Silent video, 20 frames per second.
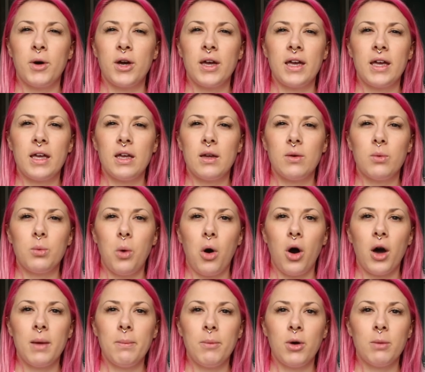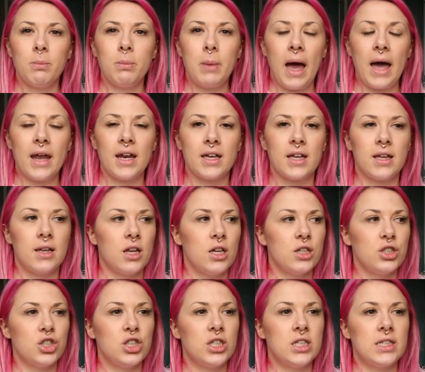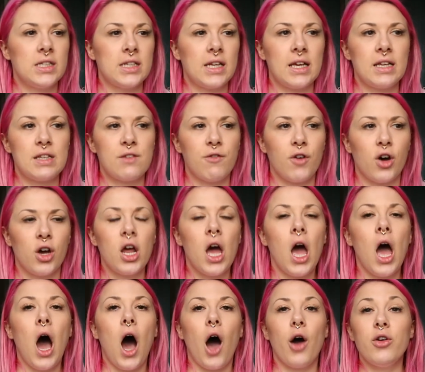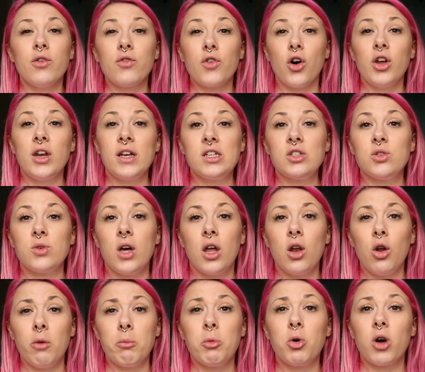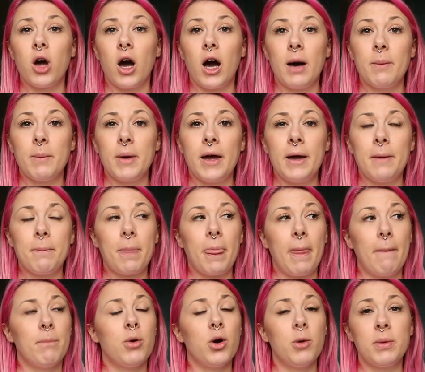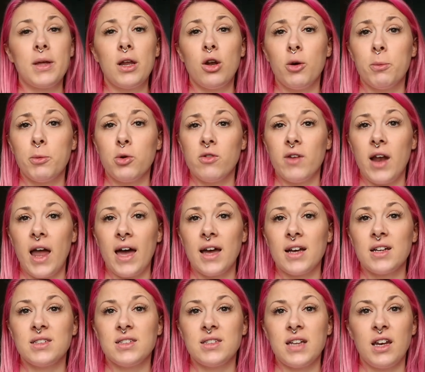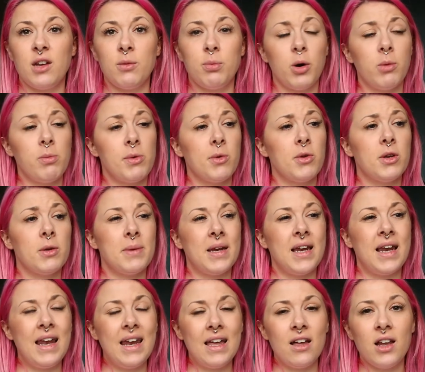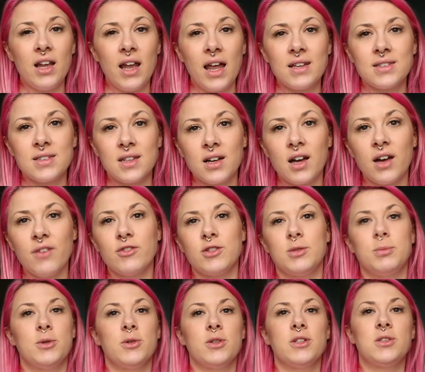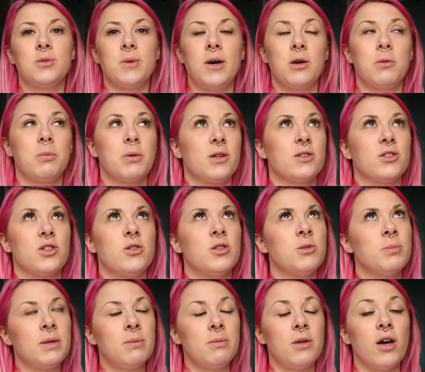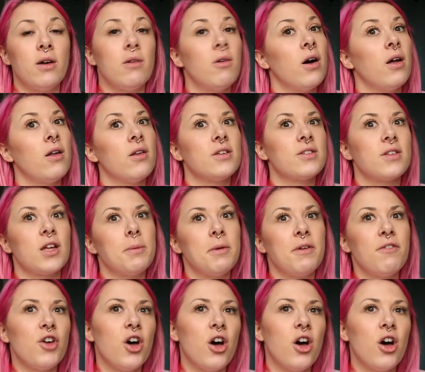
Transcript: am I why am I panicking like she did it it's fine I'd have gone into it a lot more calmer and probably a lot more relaxed and it probably would have been a little less uncomfortable as well because I would have been like well oh, it's gonna be